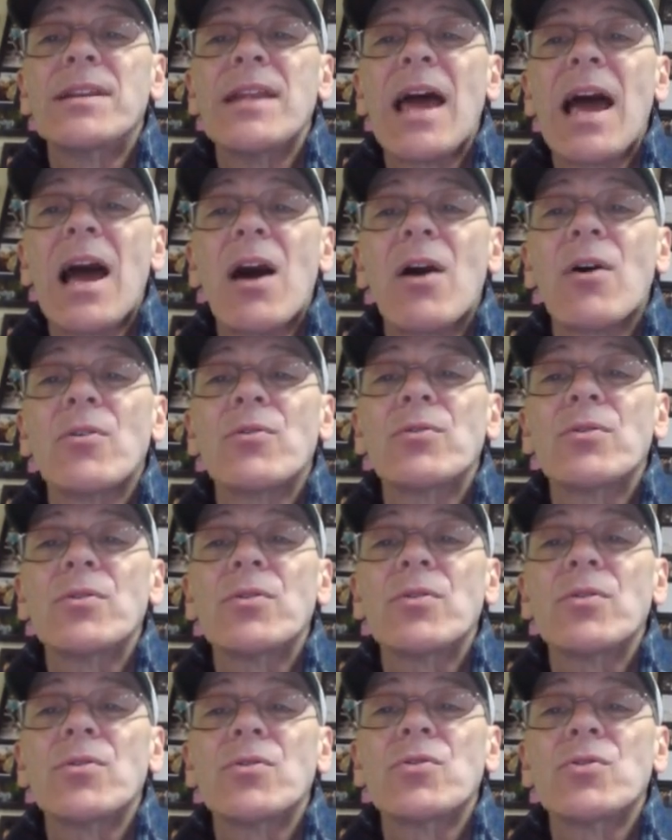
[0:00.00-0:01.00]

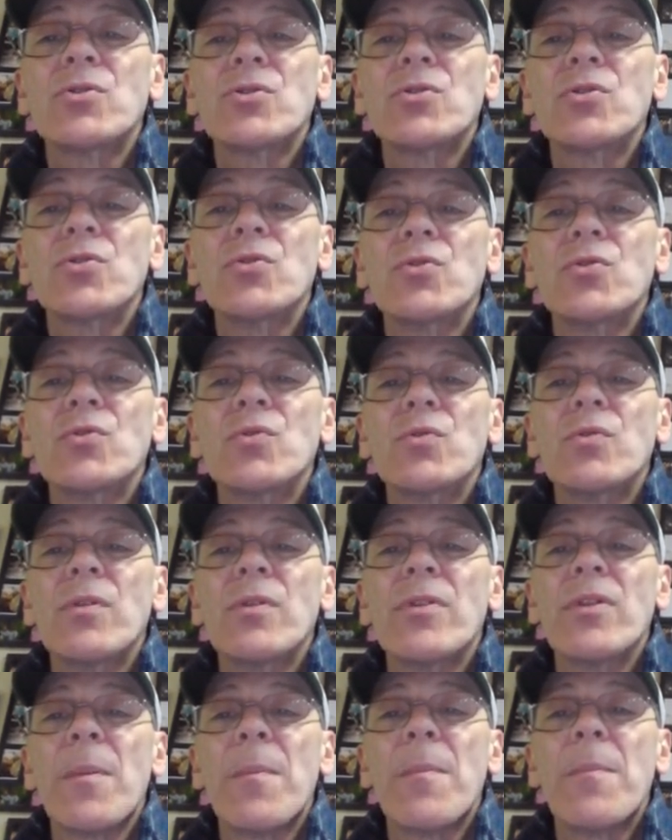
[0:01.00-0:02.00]
down
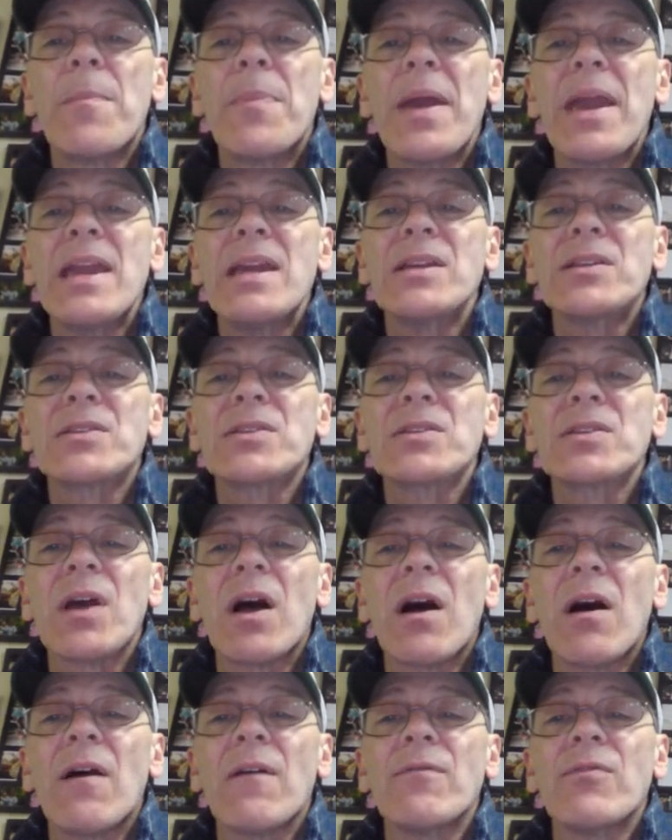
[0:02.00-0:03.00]
to the base
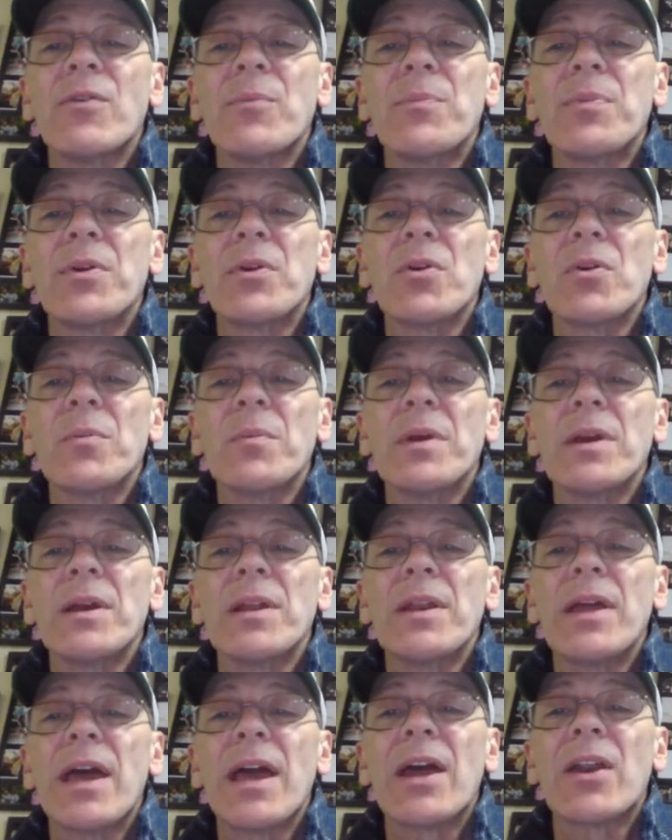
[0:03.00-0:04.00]
of the
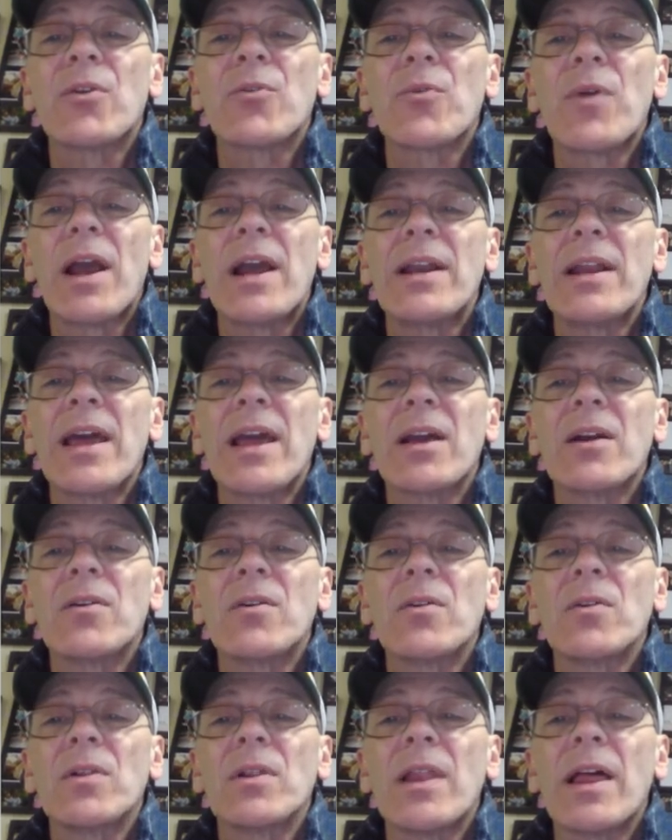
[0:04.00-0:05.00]
pyramid at a right
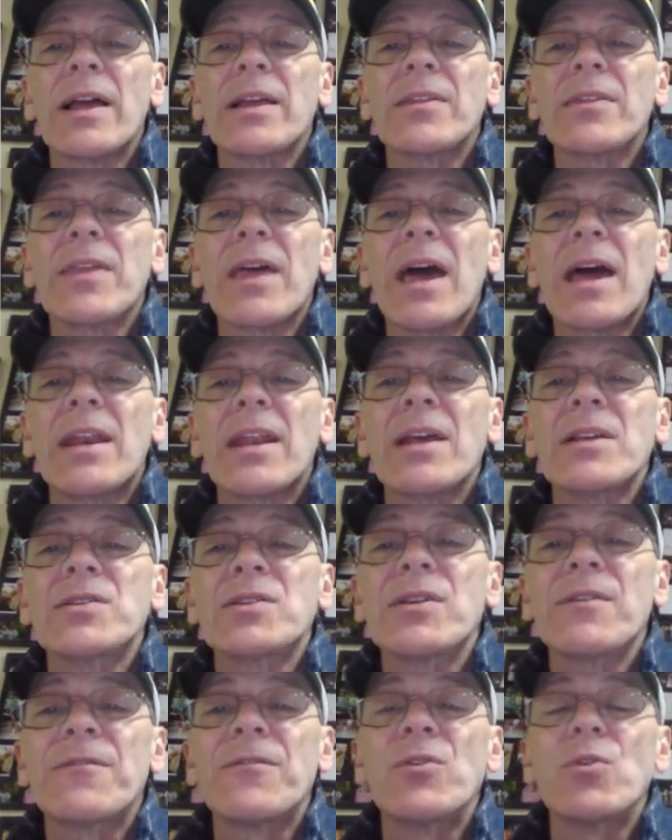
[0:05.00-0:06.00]
angle like that,
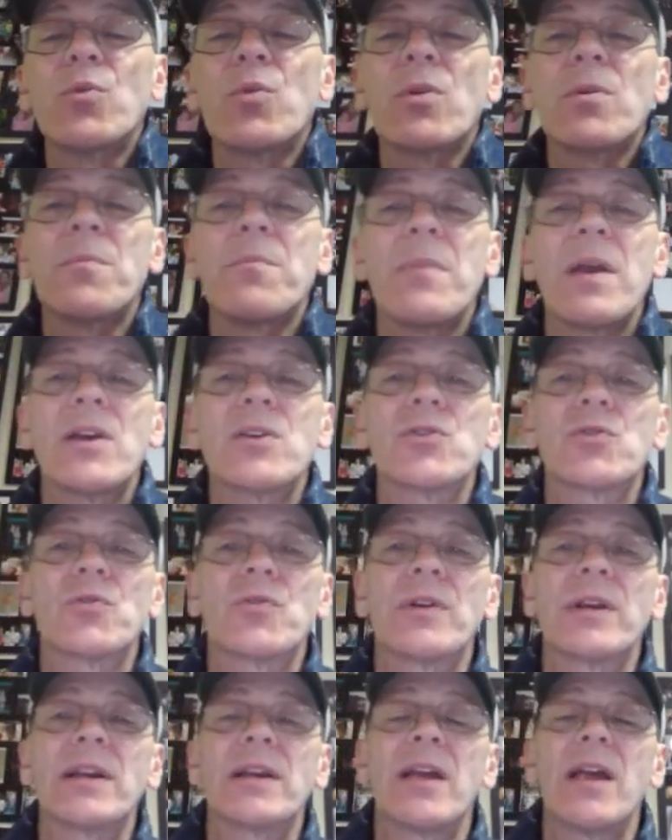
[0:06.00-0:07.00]
as if you were
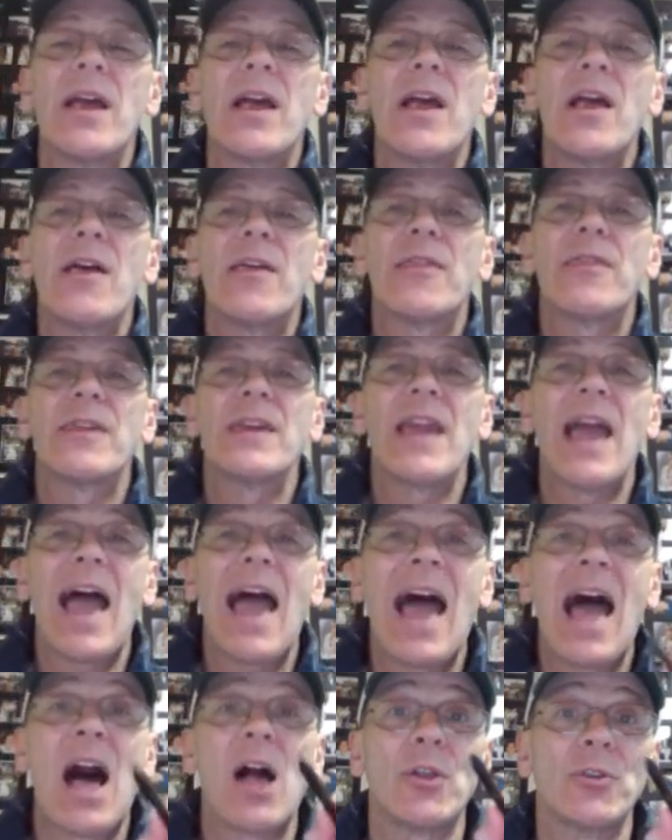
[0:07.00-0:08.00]
measuring the
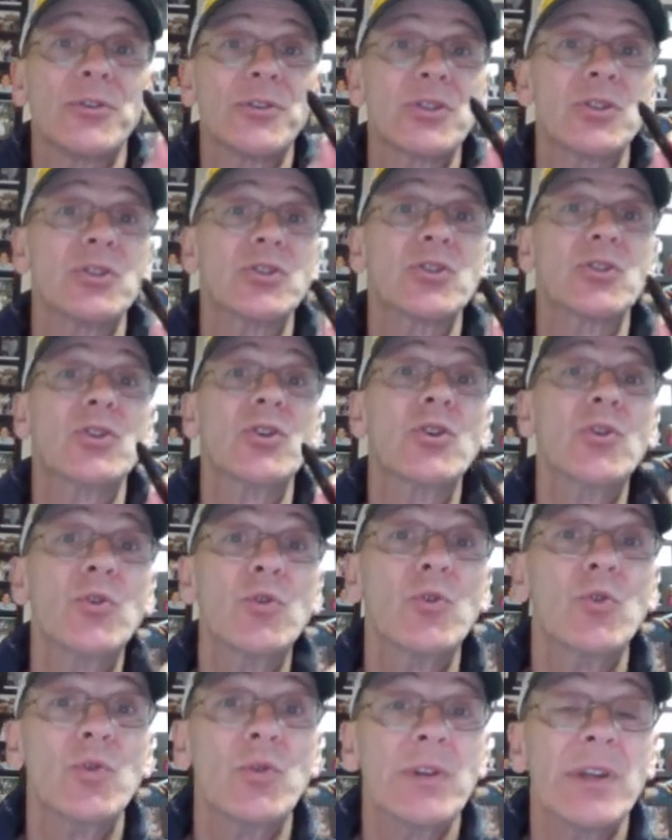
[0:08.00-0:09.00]

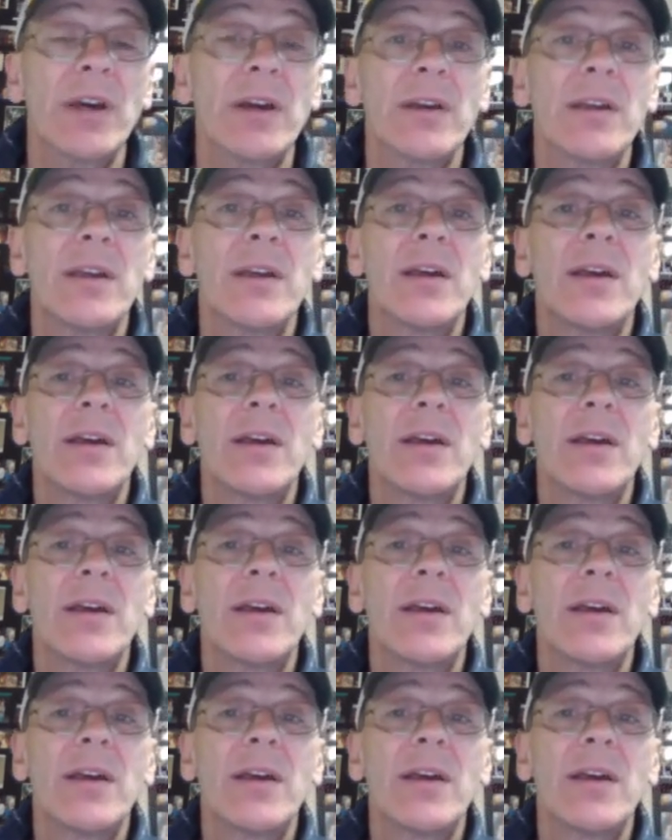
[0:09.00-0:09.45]
altitude